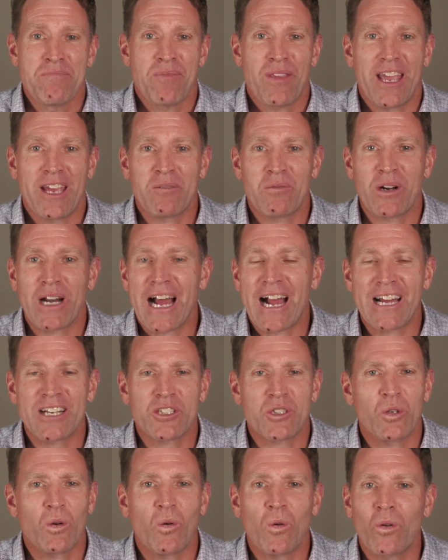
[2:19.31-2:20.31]
and would
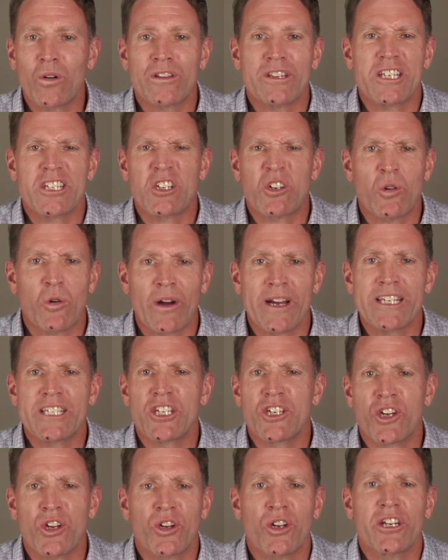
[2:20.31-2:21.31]
ask her all of these
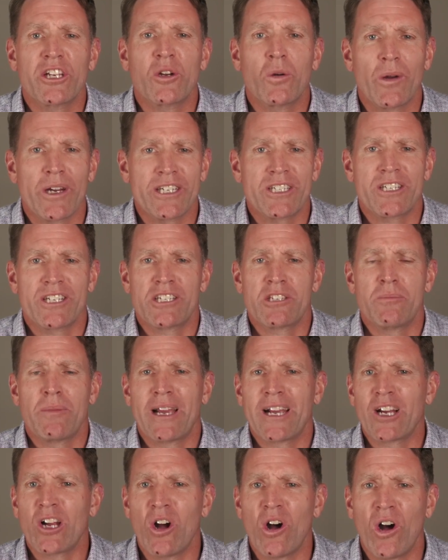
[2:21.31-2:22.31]
crazy curly questions
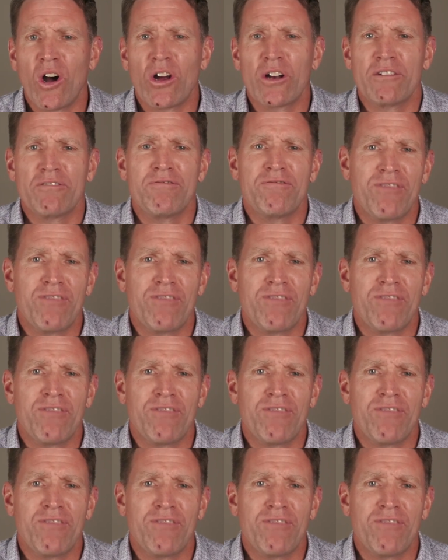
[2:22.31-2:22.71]
about God and